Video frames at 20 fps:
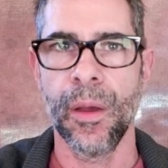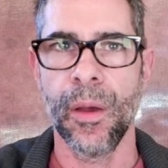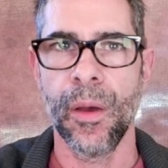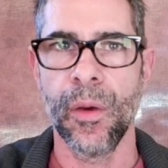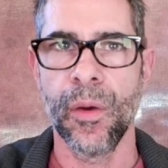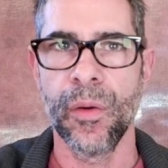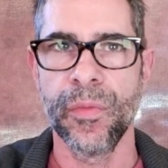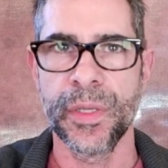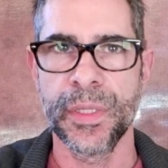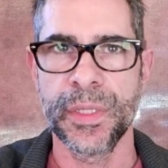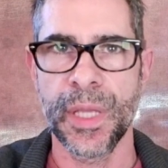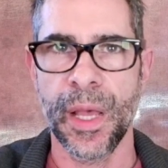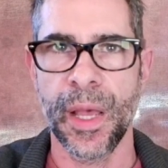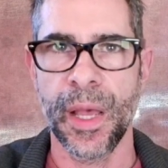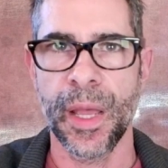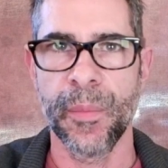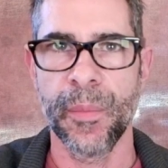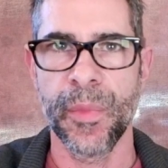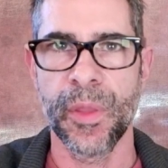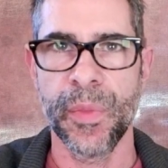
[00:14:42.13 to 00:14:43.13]
Over
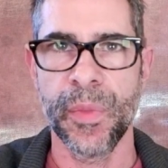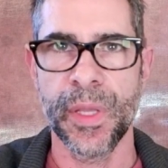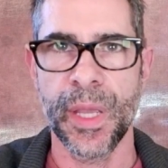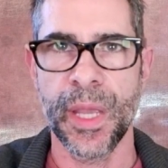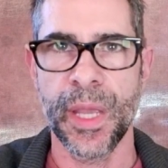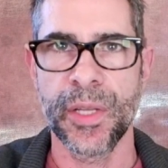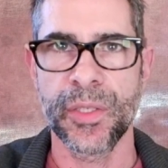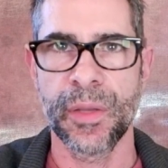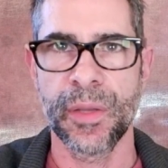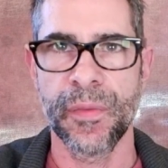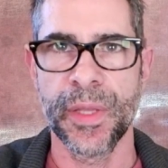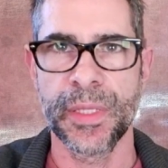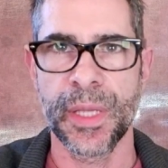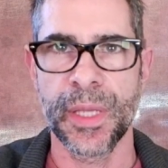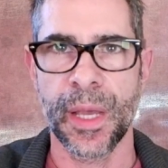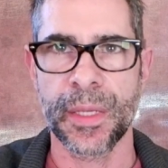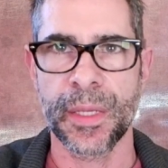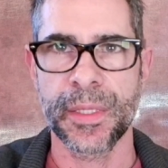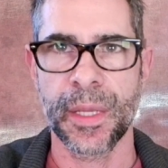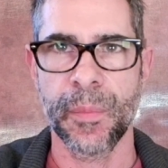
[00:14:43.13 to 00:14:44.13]
time, the pH of the
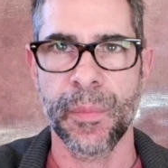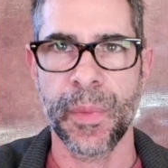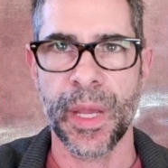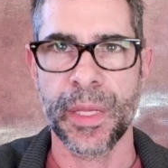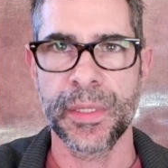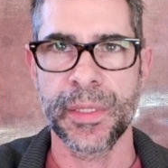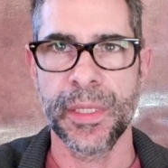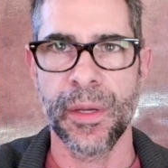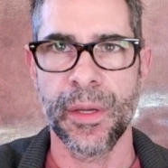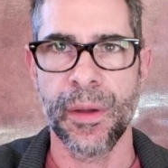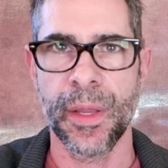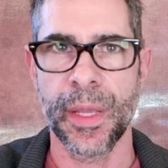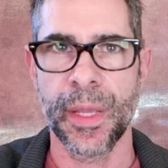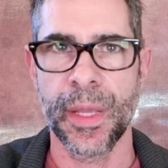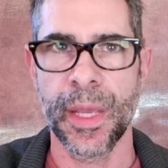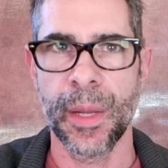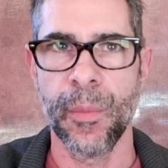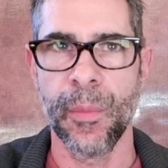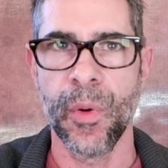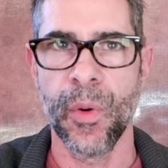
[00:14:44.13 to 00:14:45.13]
toxic bacteria
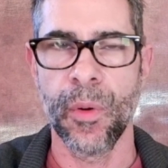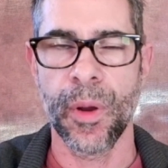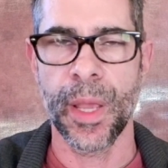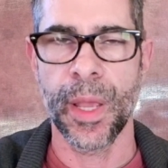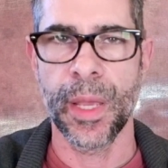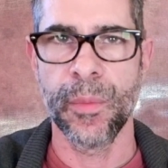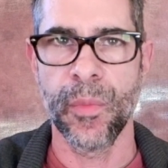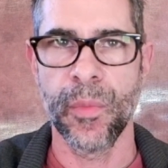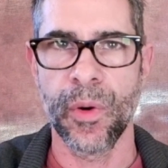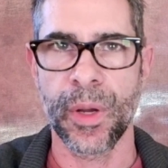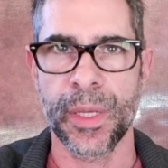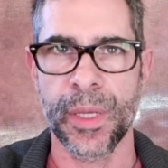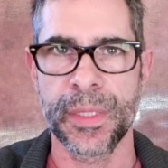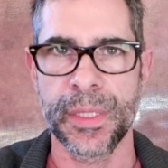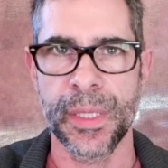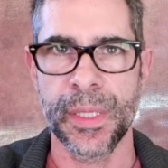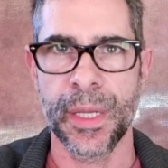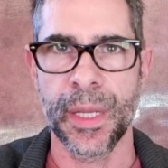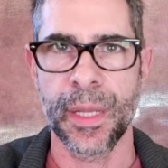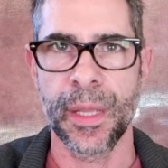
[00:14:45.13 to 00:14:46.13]
get more and more
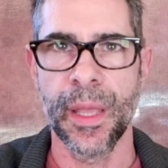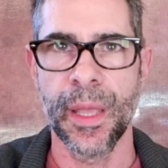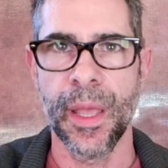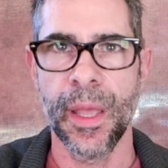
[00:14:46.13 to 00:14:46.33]
acidic